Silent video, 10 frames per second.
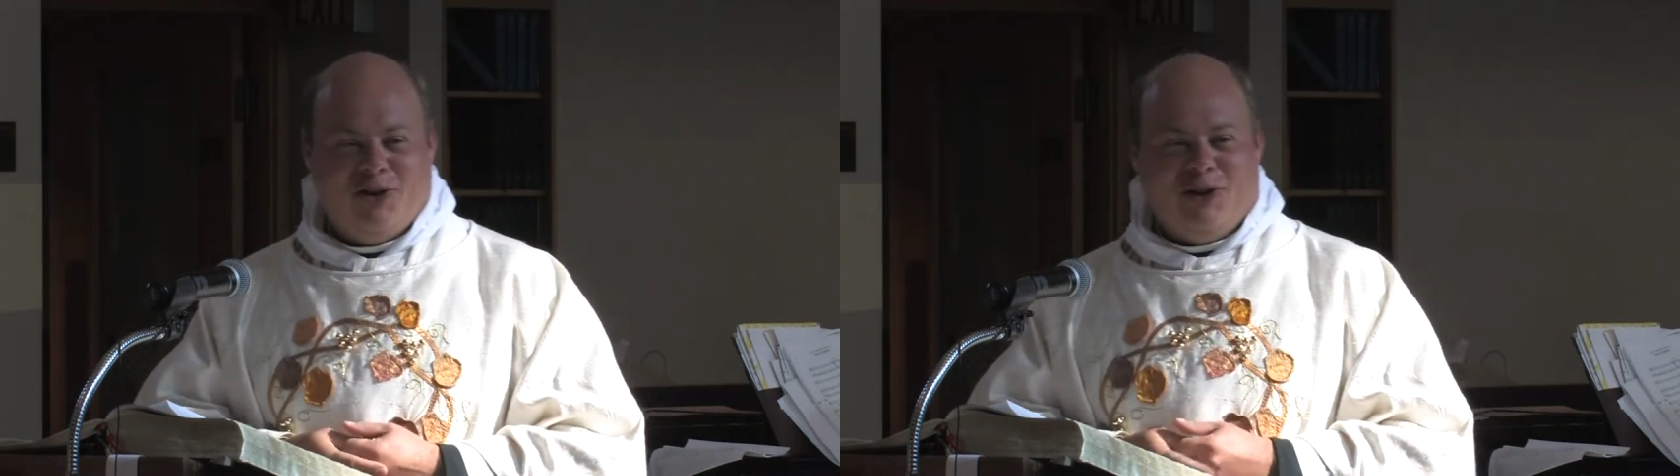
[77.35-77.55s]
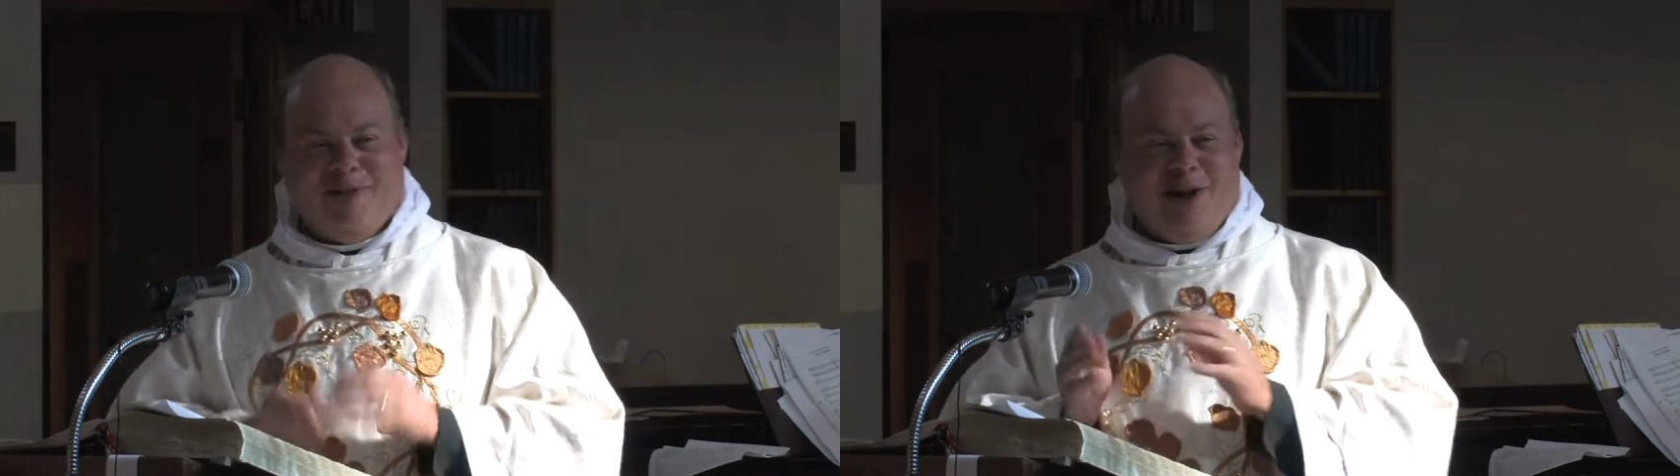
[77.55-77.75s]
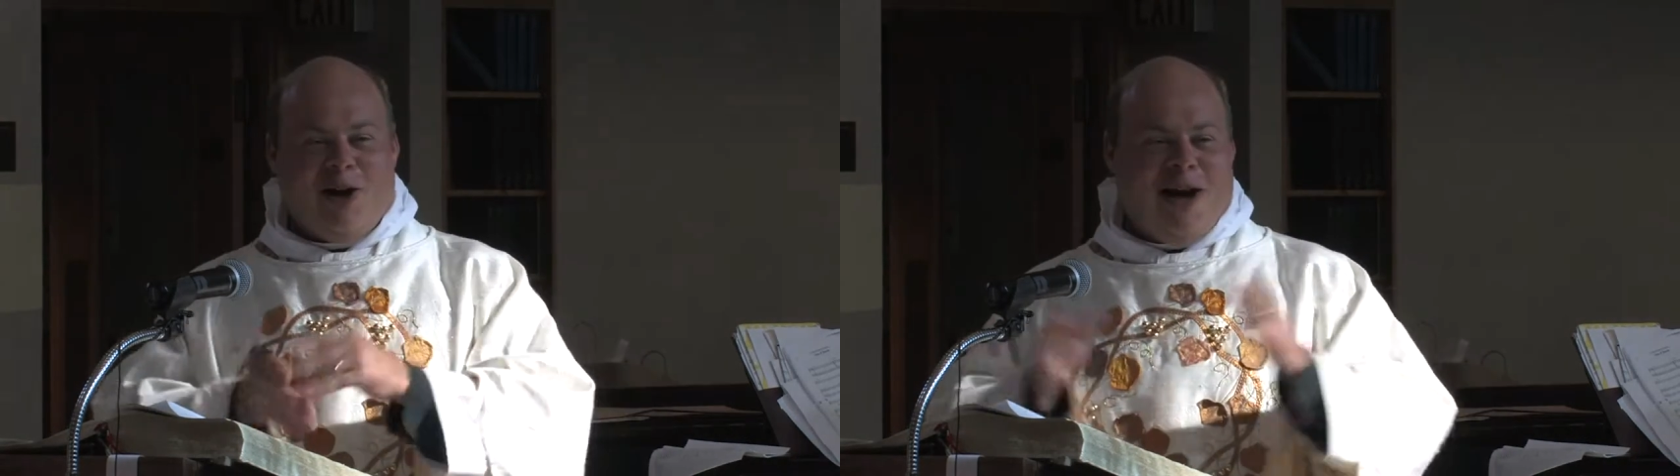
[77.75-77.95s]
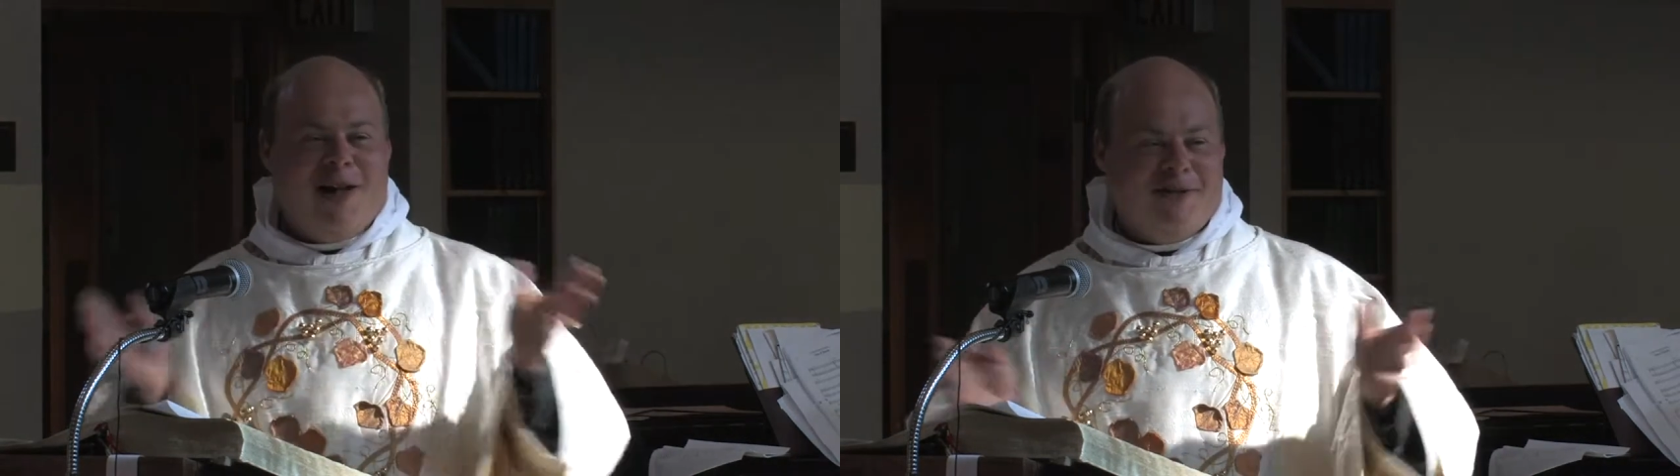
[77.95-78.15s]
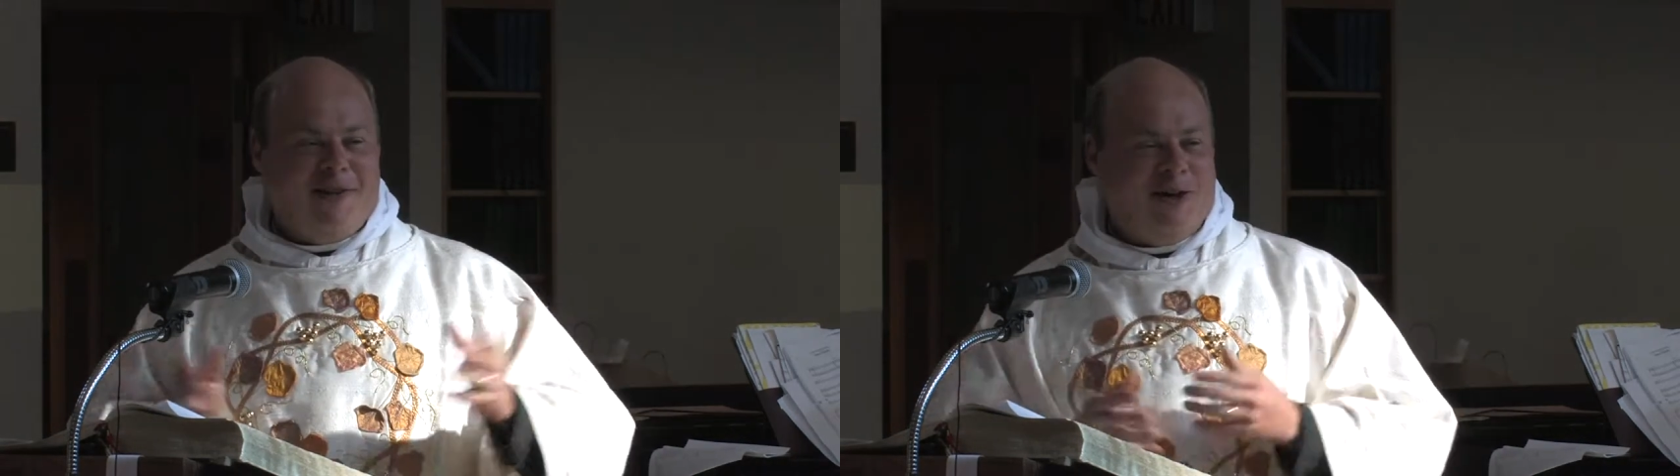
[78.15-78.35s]
So you can find all
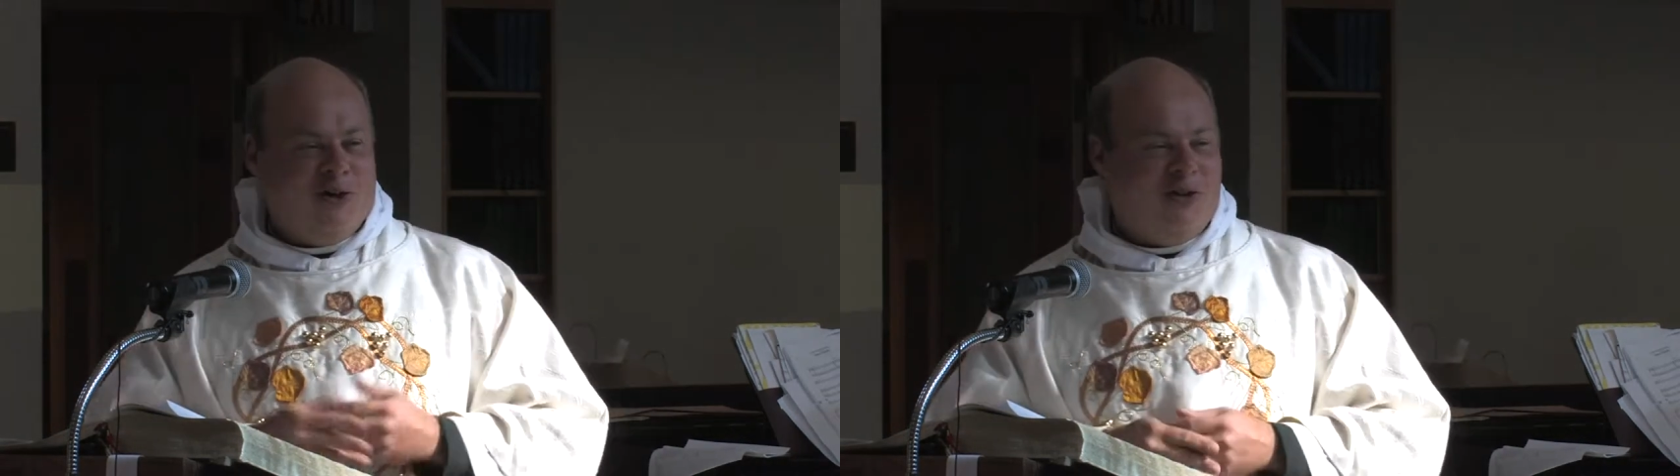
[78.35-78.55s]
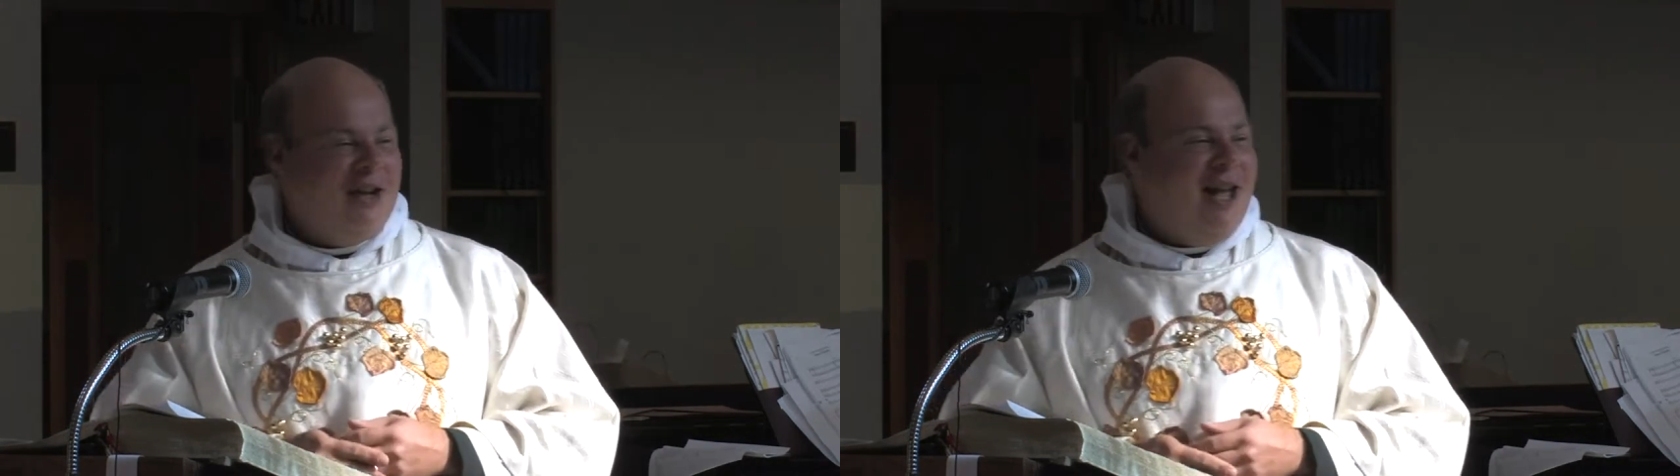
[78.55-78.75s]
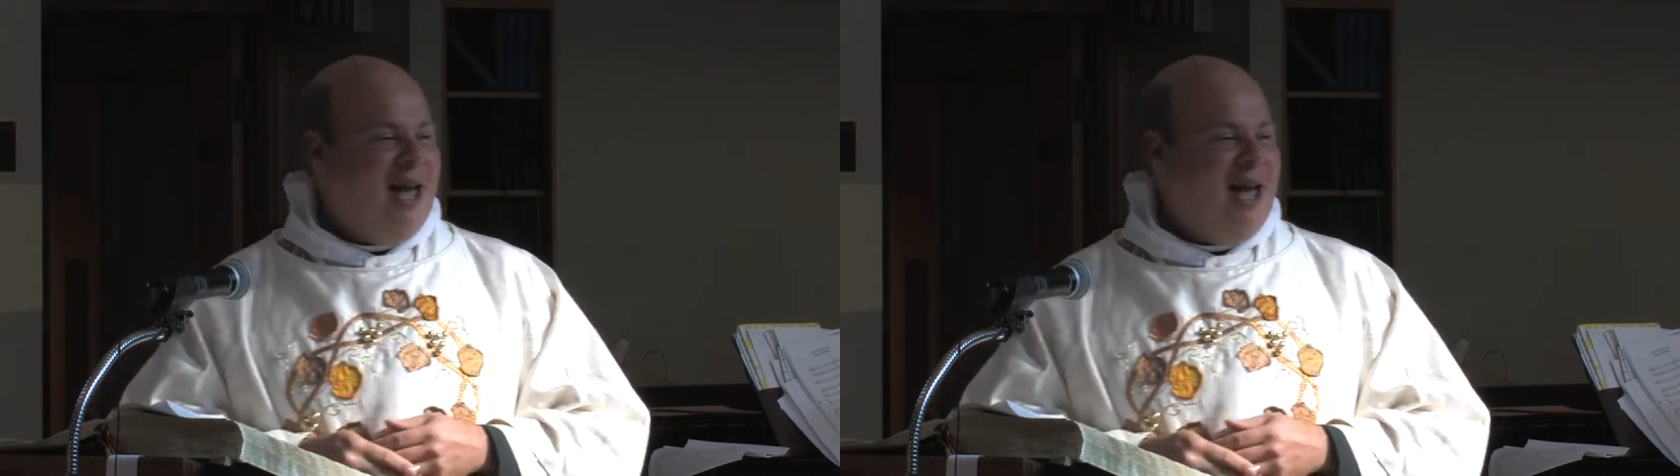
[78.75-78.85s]
kinds of angels.